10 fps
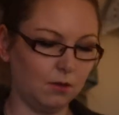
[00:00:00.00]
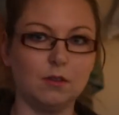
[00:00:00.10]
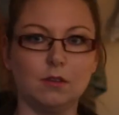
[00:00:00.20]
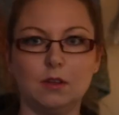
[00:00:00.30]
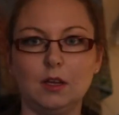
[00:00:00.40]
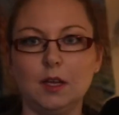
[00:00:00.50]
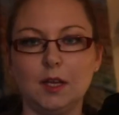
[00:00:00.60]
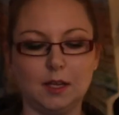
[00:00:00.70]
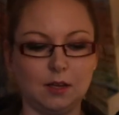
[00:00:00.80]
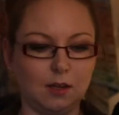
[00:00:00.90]

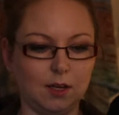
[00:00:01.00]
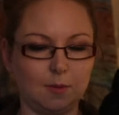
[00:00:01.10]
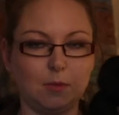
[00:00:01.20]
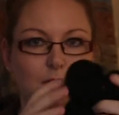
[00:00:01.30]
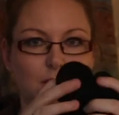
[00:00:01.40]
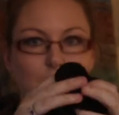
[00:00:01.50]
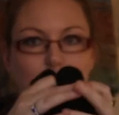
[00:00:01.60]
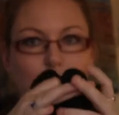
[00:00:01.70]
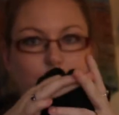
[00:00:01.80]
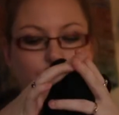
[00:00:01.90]
this as
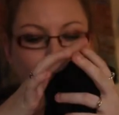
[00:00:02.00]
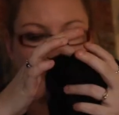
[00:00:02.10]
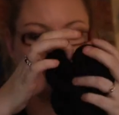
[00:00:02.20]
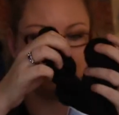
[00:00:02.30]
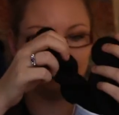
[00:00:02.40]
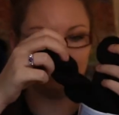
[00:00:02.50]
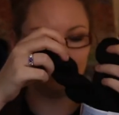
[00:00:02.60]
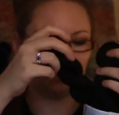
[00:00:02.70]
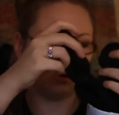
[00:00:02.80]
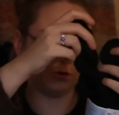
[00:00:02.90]
my
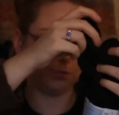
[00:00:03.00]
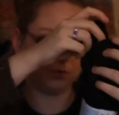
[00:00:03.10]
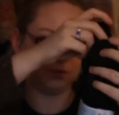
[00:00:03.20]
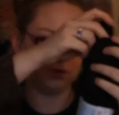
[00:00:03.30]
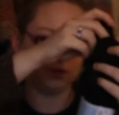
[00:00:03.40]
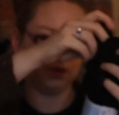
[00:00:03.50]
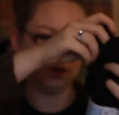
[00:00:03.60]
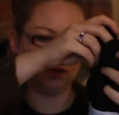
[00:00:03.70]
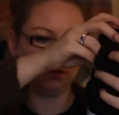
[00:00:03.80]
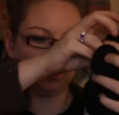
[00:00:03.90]
warp,
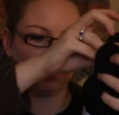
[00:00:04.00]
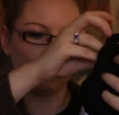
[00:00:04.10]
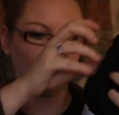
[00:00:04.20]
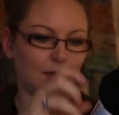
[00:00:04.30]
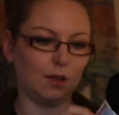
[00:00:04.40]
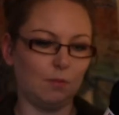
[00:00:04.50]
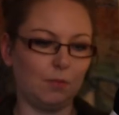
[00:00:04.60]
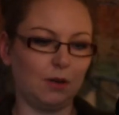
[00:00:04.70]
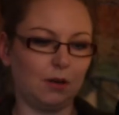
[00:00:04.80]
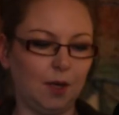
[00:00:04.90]
and this is
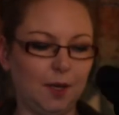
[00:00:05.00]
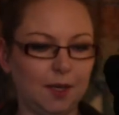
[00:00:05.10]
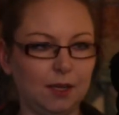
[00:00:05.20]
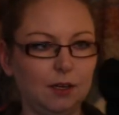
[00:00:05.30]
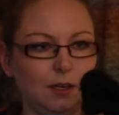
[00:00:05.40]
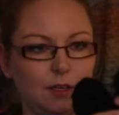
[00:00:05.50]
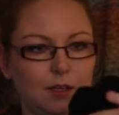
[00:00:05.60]
alpaca silk